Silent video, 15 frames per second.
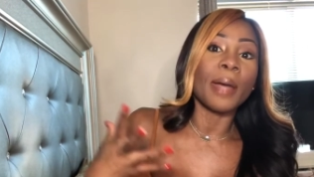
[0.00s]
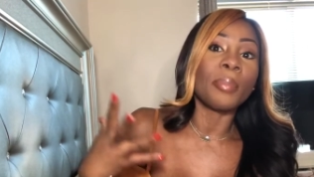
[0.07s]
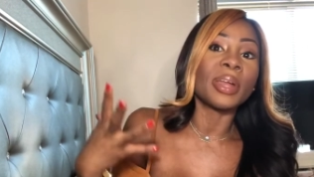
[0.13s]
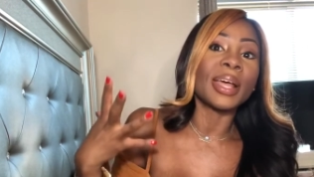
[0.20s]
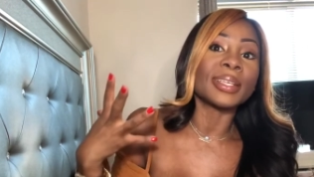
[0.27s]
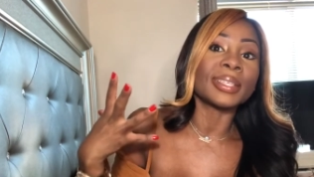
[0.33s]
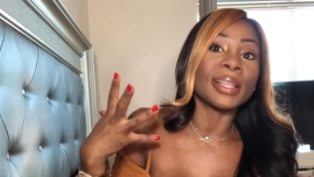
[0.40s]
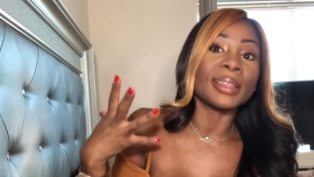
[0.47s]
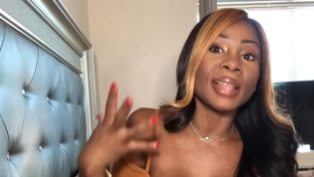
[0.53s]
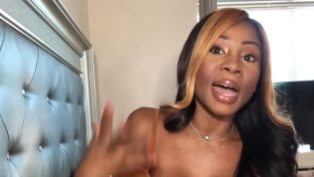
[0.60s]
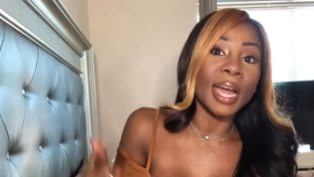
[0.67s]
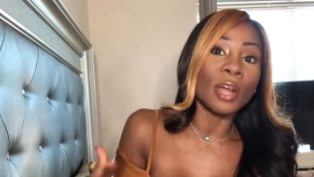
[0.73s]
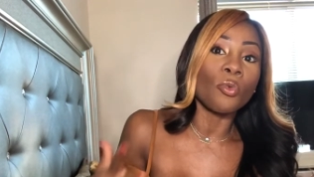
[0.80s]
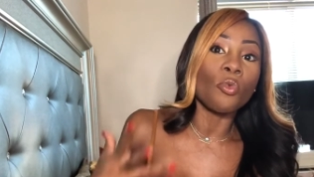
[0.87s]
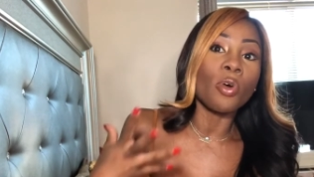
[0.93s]
but that's a
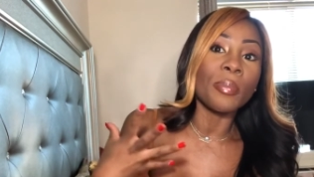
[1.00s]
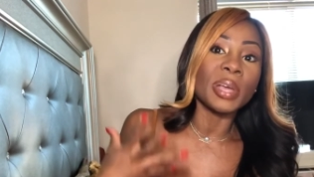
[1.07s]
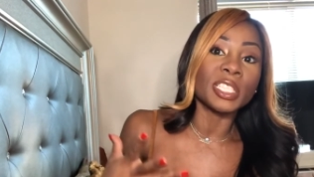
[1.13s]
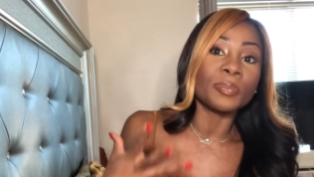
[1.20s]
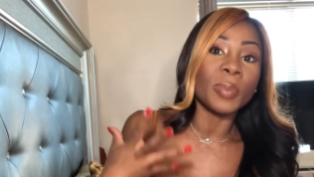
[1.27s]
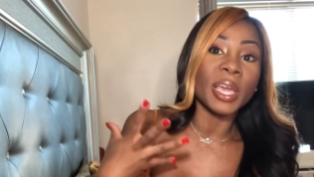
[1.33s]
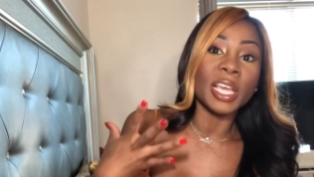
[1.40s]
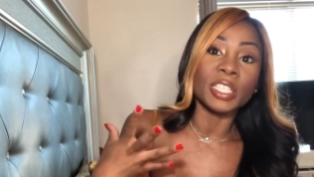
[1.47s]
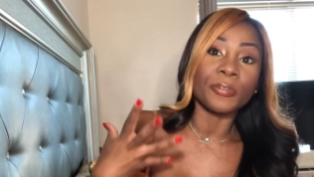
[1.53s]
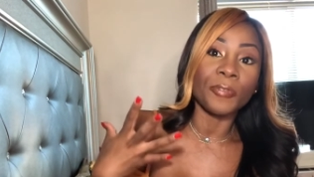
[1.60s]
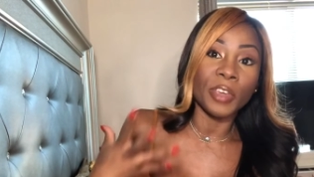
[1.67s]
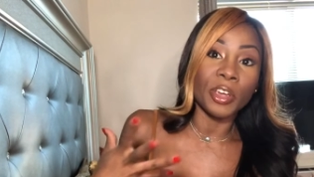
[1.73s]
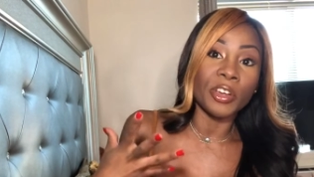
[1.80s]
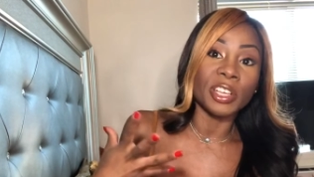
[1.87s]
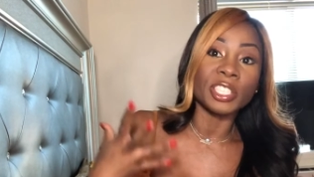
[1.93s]
lot of women's biggest
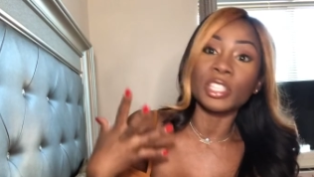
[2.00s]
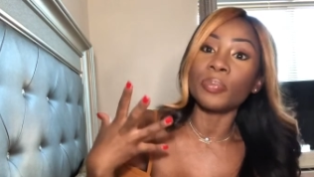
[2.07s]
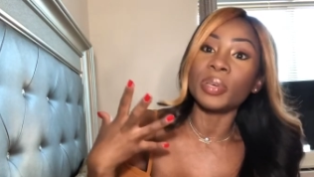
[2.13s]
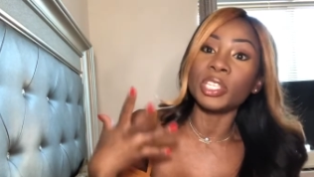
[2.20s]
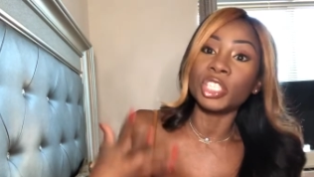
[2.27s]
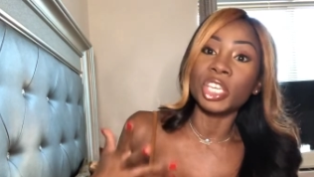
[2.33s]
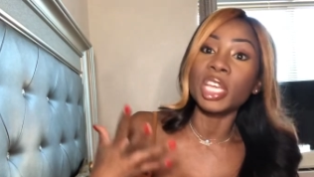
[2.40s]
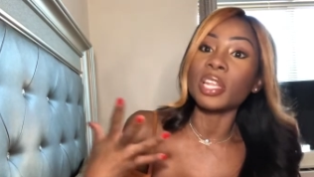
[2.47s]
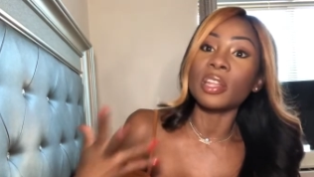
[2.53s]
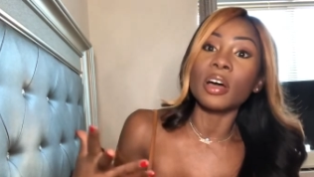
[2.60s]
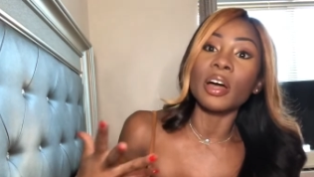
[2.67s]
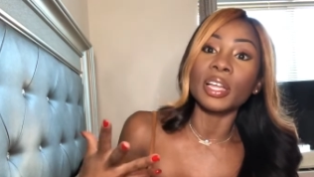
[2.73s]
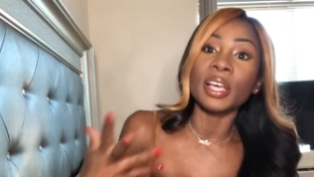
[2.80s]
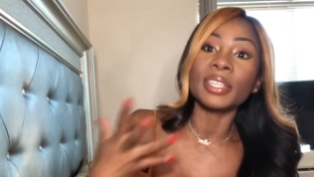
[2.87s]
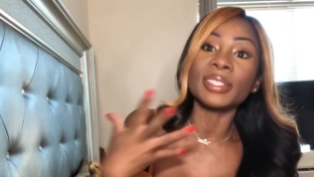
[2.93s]
fear, is to be cheated
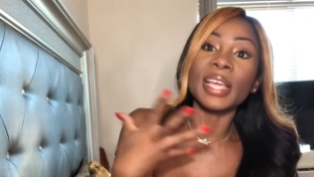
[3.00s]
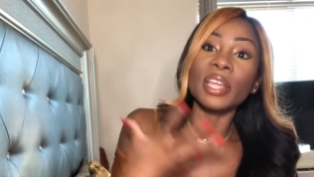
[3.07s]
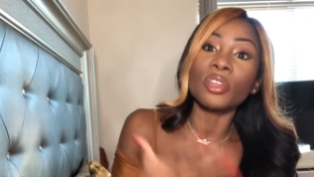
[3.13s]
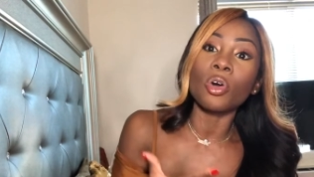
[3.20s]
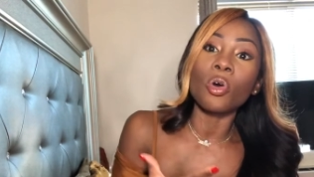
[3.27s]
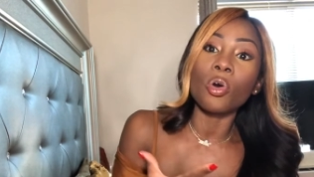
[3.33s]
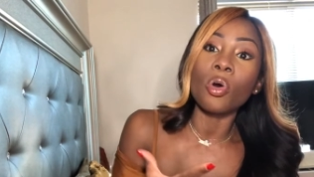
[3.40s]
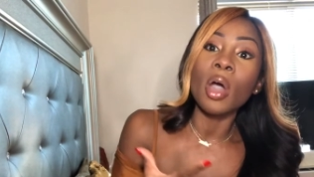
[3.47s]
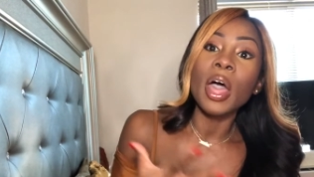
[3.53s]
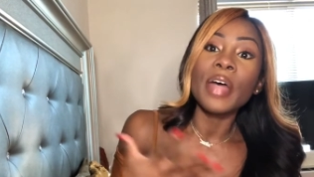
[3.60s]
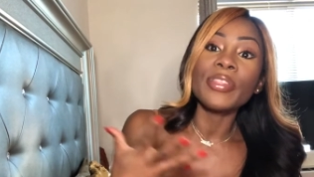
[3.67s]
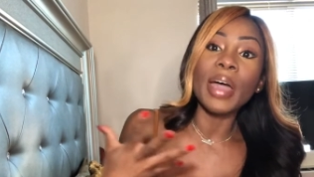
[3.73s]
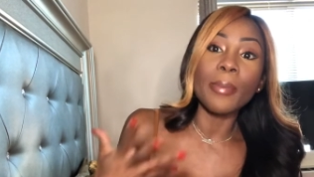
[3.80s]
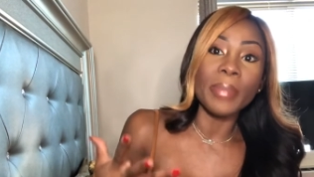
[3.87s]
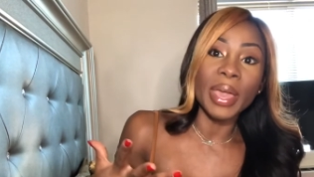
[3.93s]
on, because they know
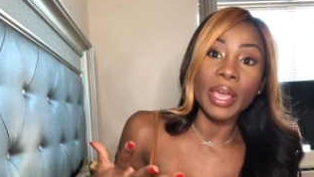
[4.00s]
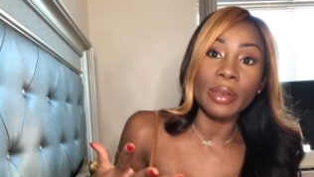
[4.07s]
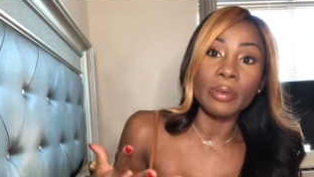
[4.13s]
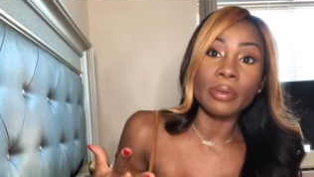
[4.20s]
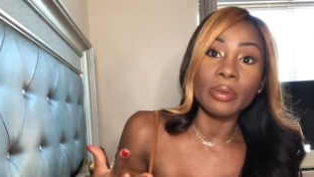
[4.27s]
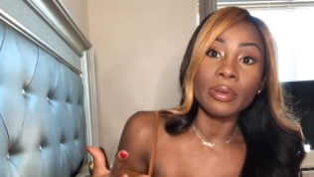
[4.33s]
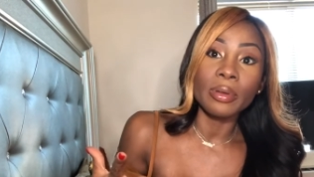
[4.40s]
that men